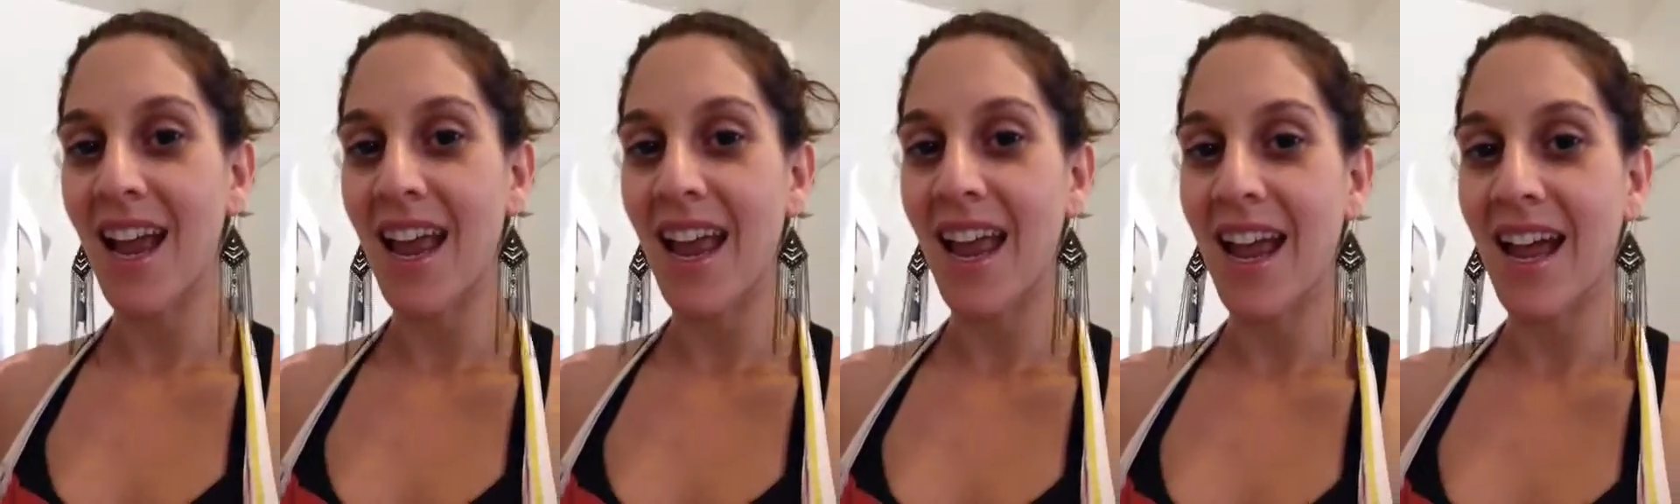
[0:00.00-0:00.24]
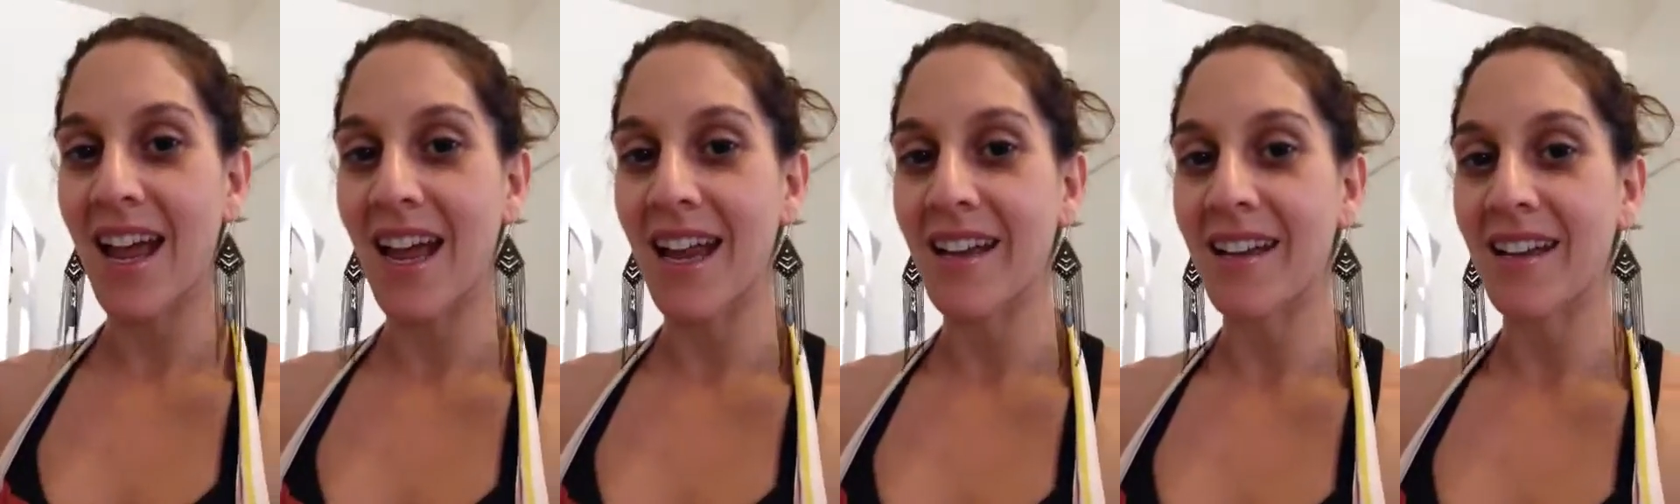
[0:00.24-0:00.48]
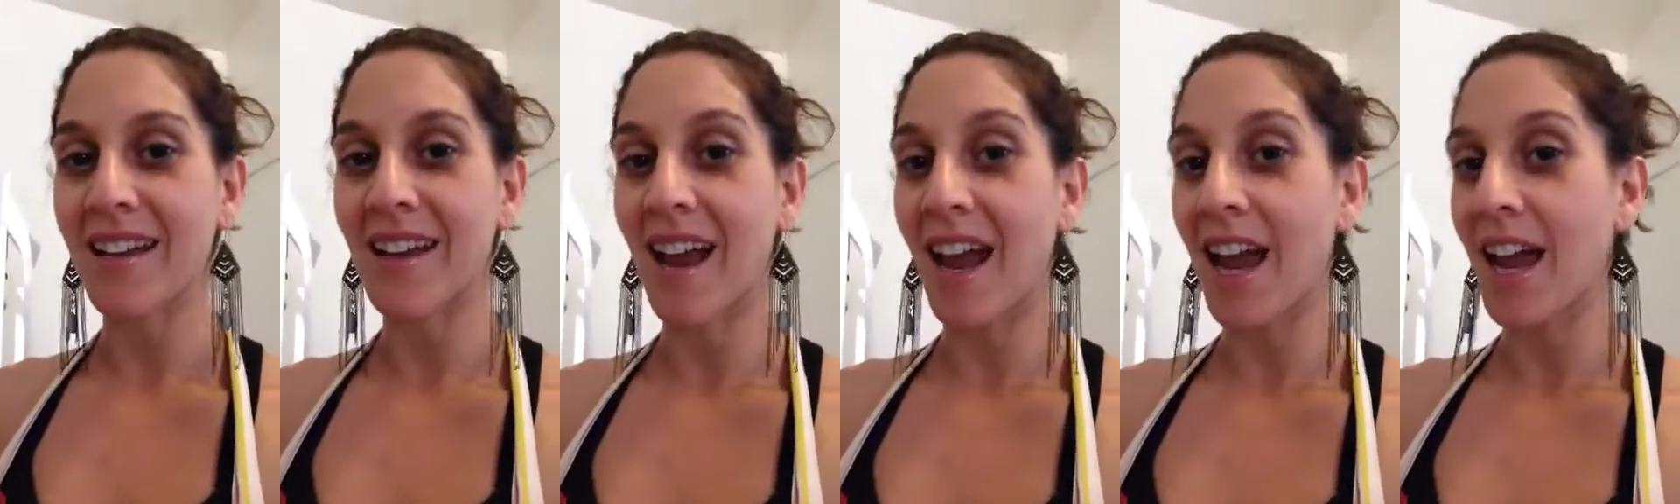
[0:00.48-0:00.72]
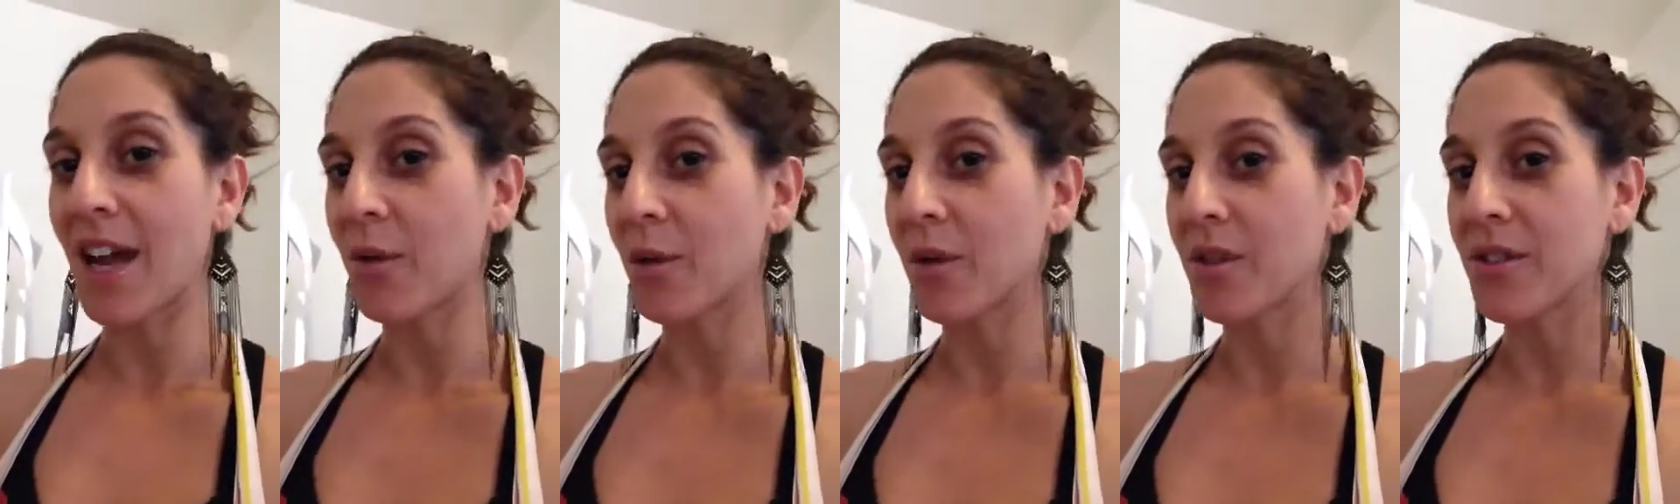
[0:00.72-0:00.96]
and
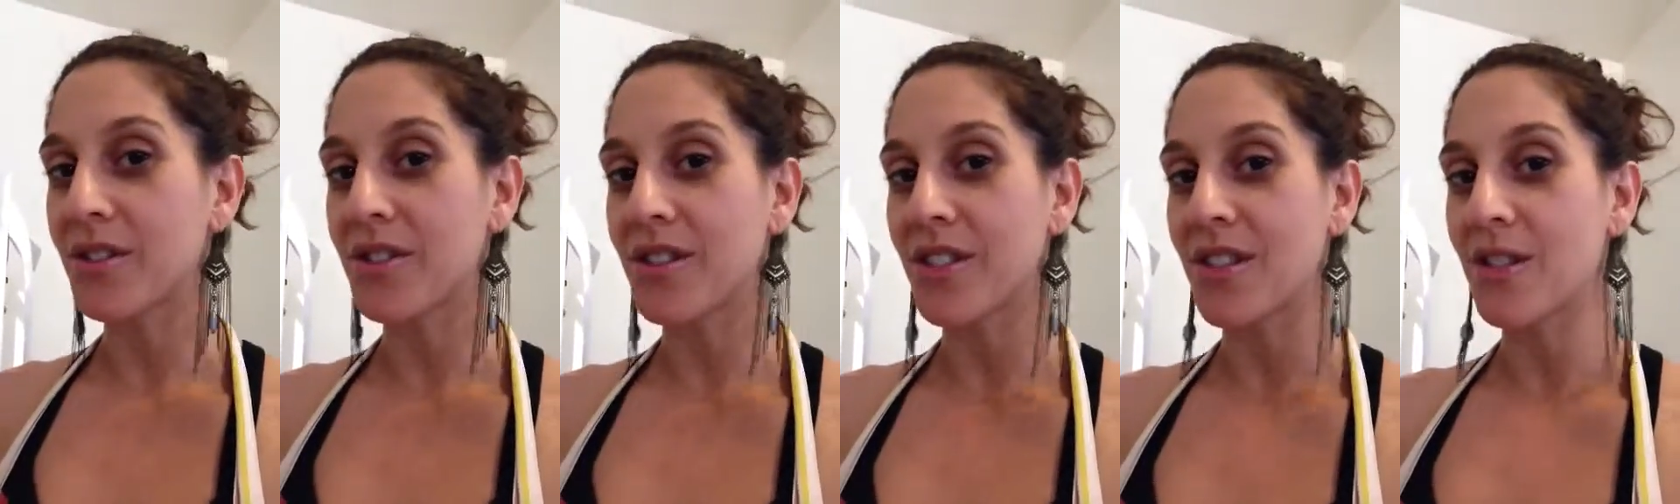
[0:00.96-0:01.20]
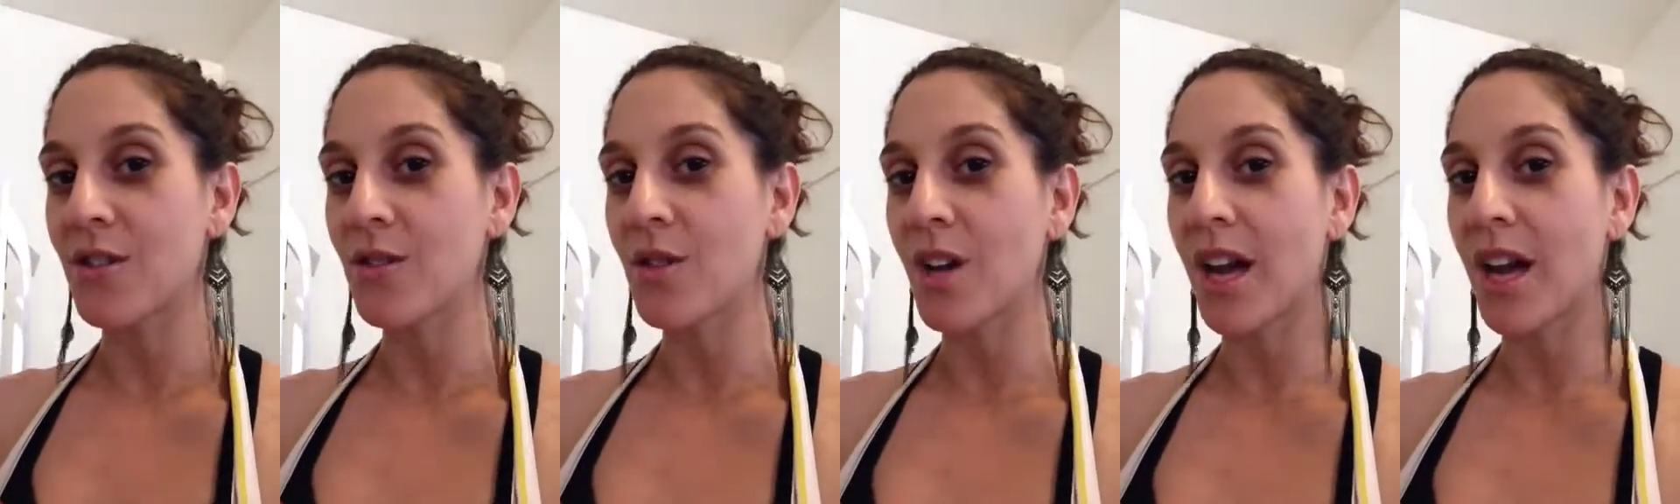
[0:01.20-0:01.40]
I will see you